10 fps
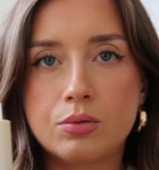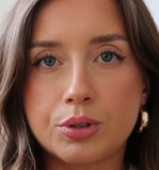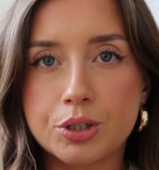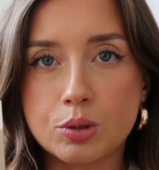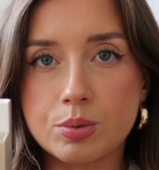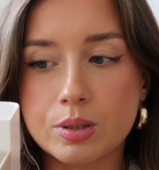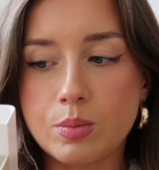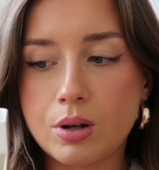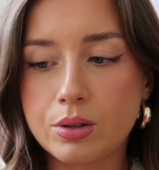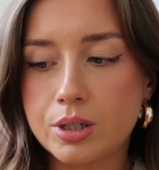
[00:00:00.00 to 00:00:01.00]
for it to be
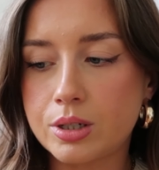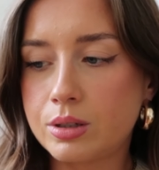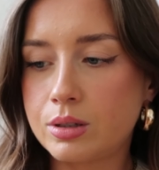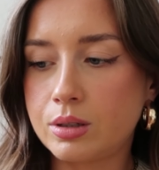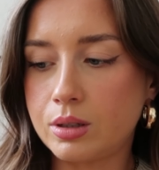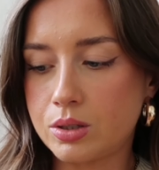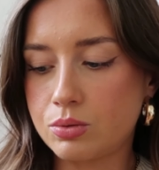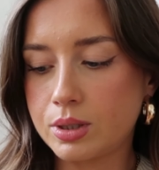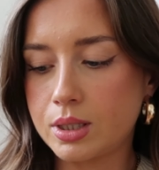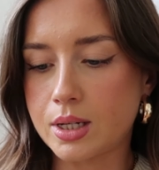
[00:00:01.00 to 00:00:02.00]
smaller
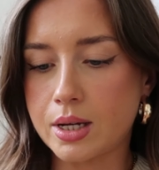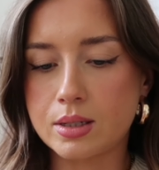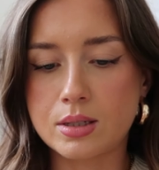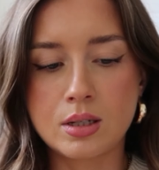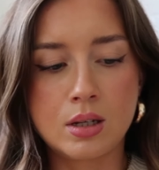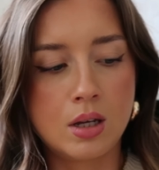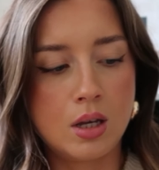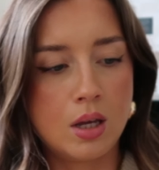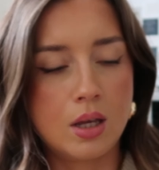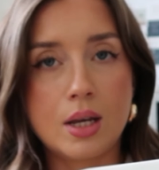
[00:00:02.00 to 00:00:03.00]
it's really nice
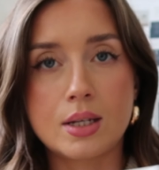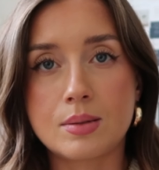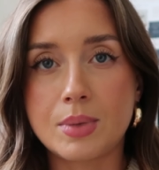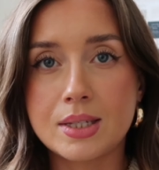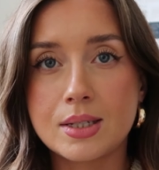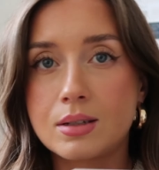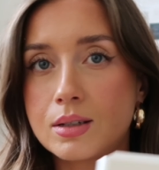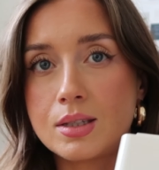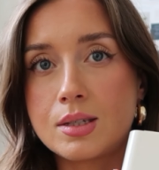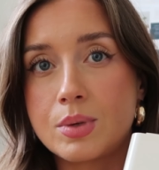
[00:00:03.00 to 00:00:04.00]
it is
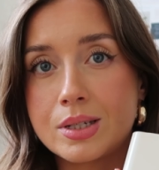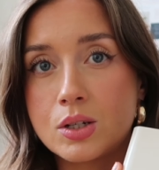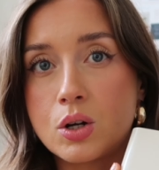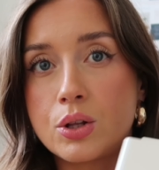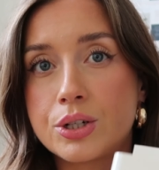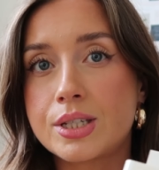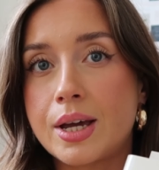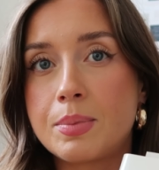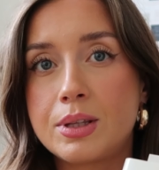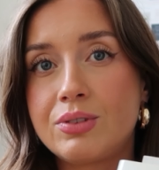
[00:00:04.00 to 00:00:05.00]
amazing. It's amazing colors.
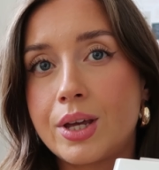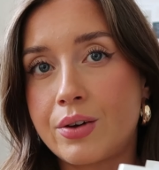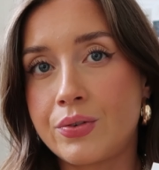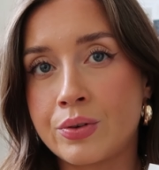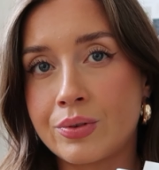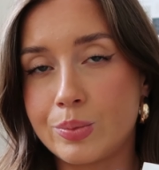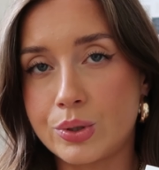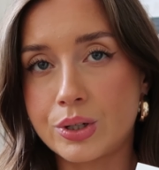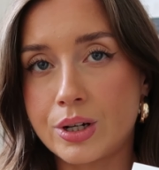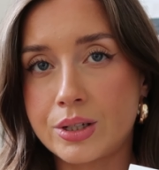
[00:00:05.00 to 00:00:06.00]
I believe they have even
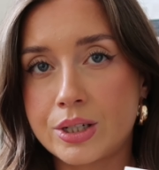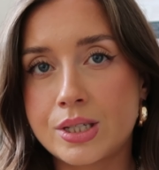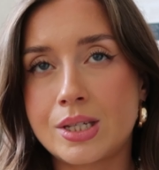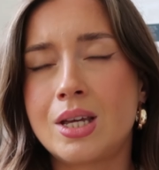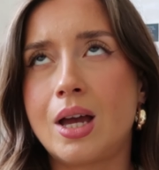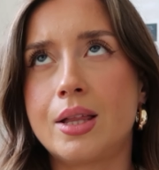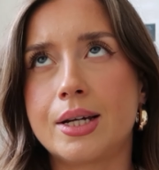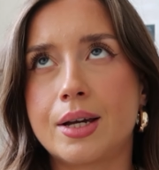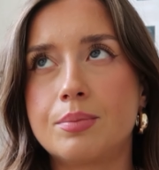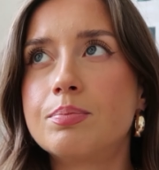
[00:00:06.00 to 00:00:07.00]
more colors,
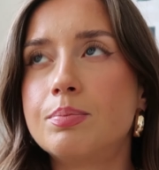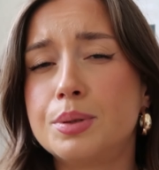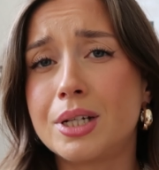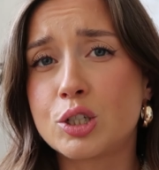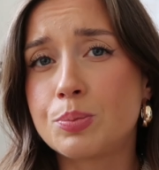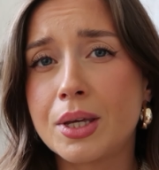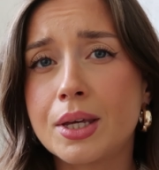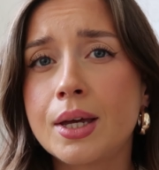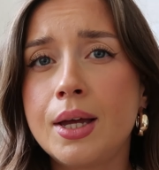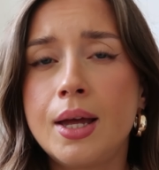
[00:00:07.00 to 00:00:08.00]
like a blush
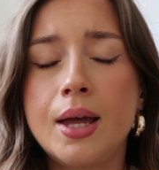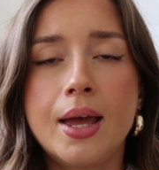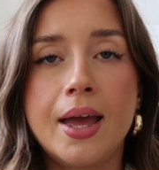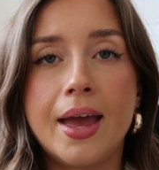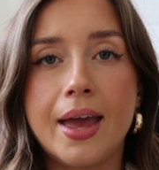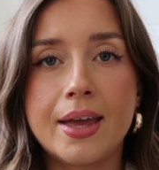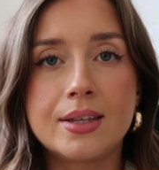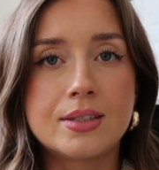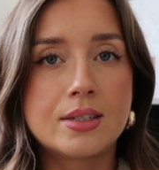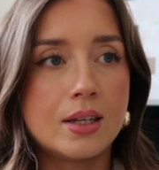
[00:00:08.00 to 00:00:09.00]
pink.
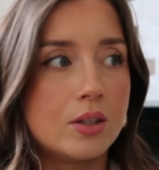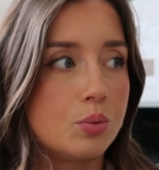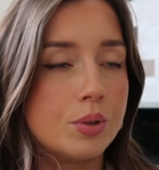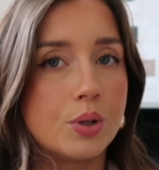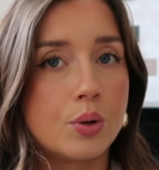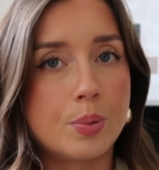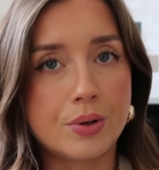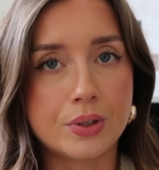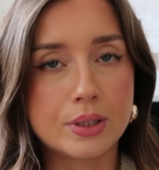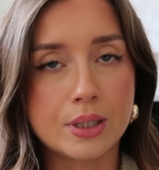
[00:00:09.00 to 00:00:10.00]
And it will go
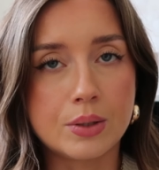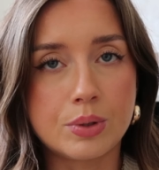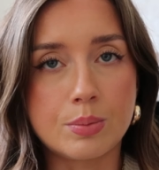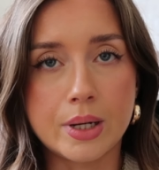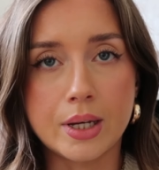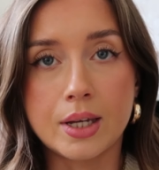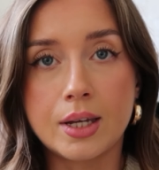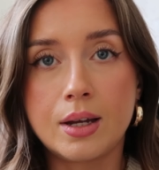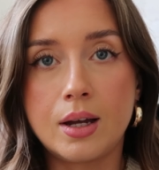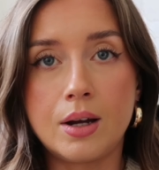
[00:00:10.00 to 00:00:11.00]
perfectly with my
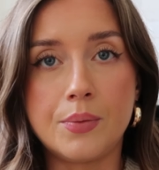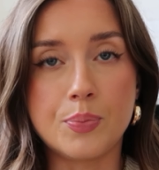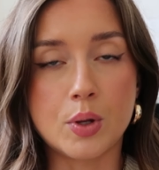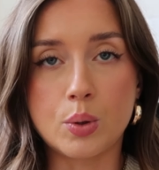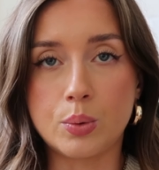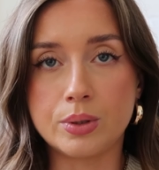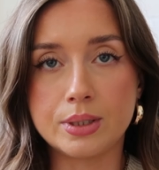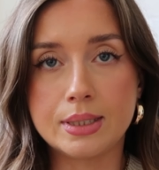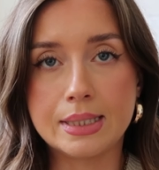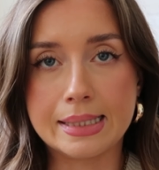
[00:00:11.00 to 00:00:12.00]
um, whole
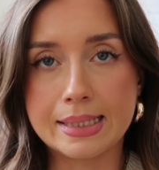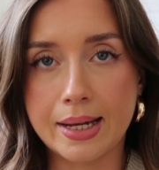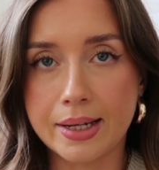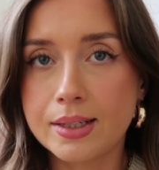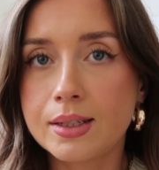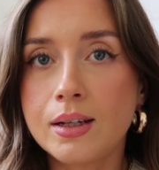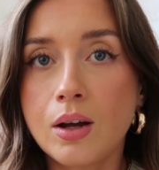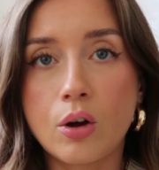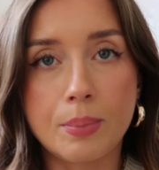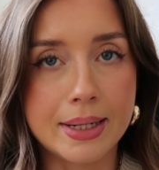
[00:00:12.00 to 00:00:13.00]
design
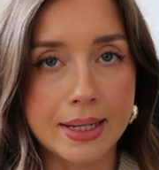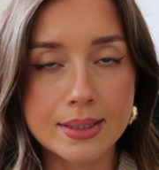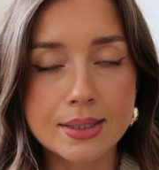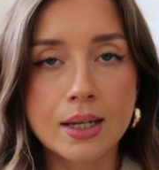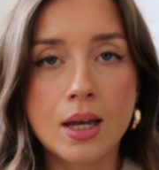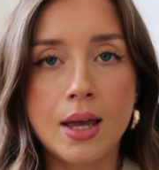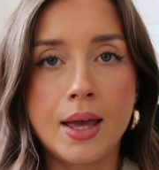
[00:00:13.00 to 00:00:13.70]
on my desk.